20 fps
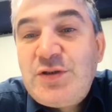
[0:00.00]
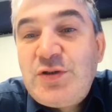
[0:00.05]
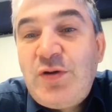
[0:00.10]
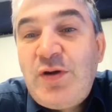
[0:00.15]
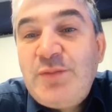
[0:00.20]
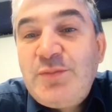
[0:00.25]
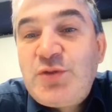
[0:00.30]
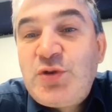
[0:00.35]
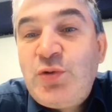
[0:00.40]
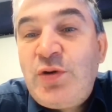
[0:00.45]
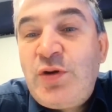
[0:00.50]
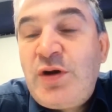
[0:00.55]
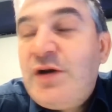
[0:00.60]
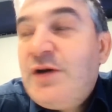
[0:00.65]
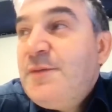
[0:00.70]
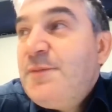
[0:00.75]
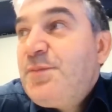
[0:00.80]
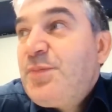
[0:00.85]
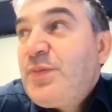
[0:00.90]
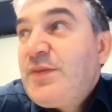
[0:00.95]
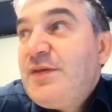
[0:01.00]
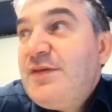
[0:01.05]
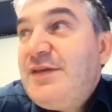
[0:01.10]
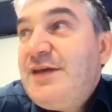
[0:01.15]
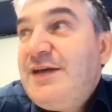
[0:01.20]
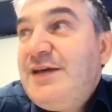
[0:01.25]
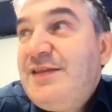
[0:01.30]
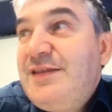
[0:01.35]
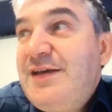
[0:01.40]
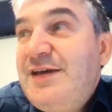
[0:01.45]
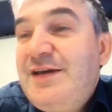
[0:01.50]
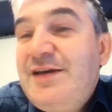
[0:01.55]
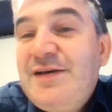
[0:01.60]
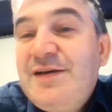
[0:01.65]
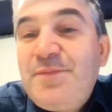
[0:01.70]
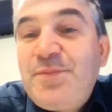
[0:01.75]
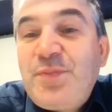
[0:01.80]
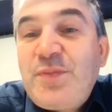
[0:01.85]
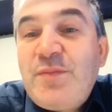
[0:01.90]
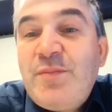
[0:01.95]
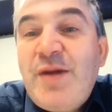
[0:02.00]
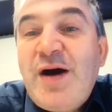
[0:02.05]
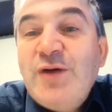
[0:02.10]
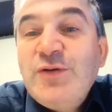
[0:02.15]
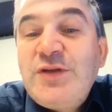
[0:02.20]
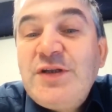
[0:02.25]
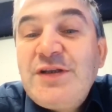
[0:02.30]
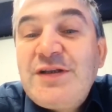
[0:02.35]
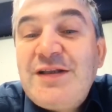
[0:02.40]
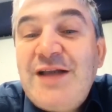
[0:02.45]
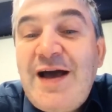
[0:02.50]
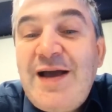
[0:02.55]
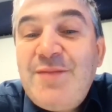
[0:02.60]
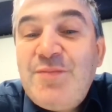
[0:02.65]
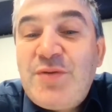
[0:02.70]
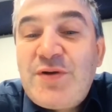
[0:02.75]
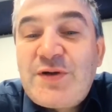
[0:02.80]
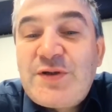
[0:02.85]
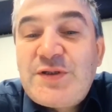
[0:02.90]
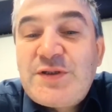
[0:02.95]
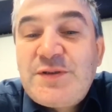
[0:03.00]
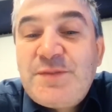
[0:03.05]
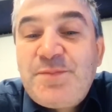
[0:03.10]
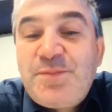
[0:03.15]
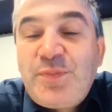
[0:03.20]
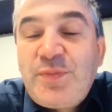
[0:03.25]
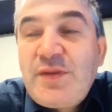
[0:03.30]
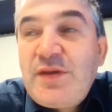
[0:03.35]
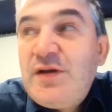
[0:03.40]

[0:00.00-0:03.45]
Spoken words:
So I'm sure the mountain climbers